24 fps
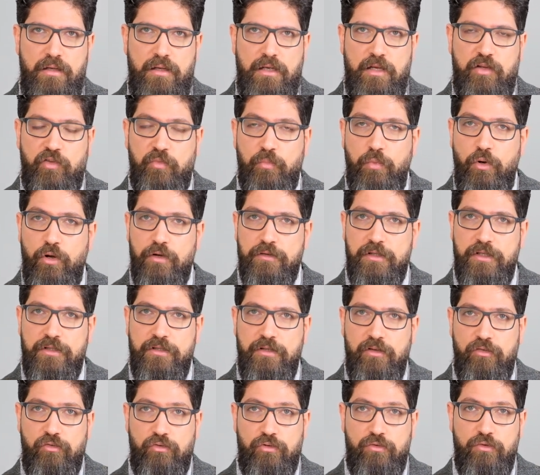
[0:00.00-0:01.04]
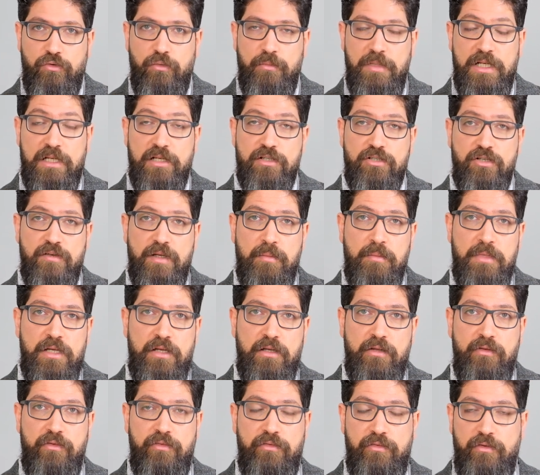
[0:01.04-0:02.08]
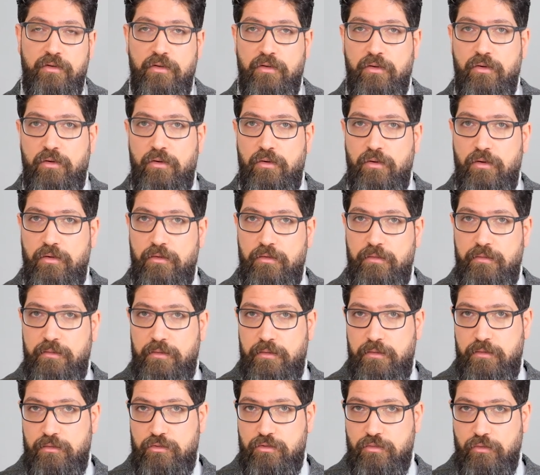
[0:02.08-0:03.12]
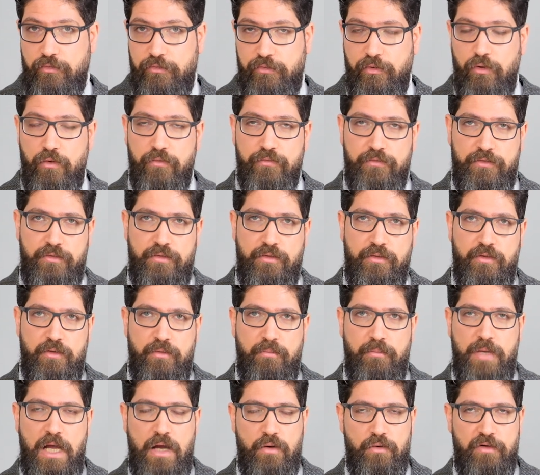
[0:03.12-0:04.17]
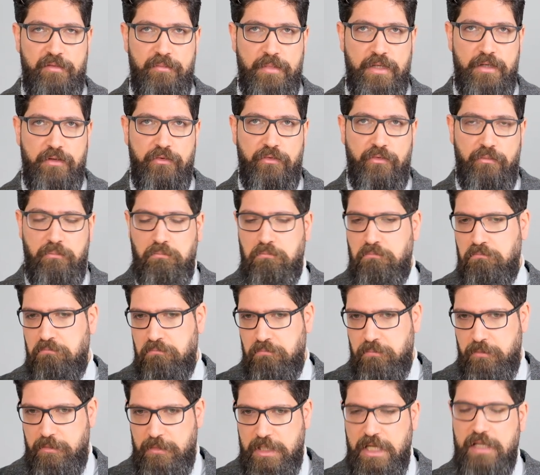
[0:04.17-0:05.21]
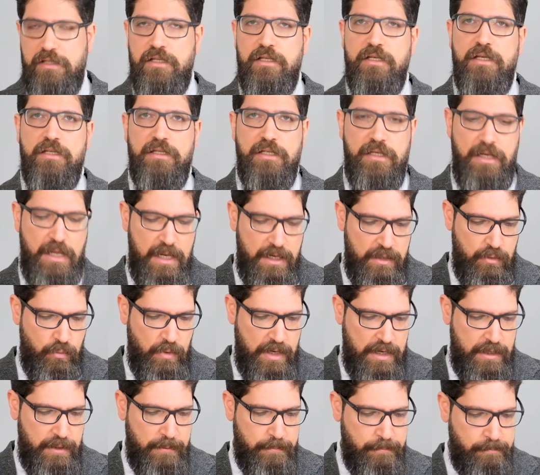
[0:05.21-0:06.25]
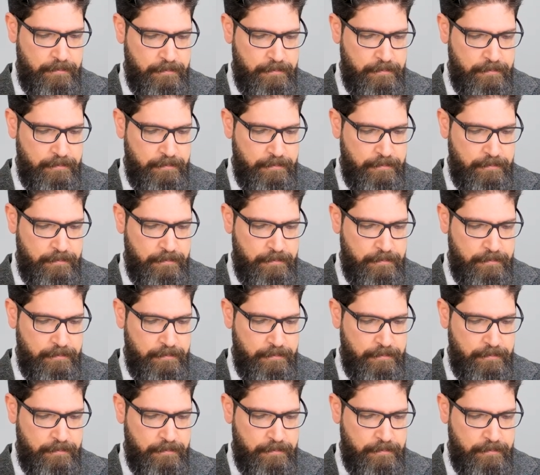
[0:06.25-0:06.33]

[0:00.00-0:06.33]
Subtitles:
exported this through military means or through soft power means. They did it in any way.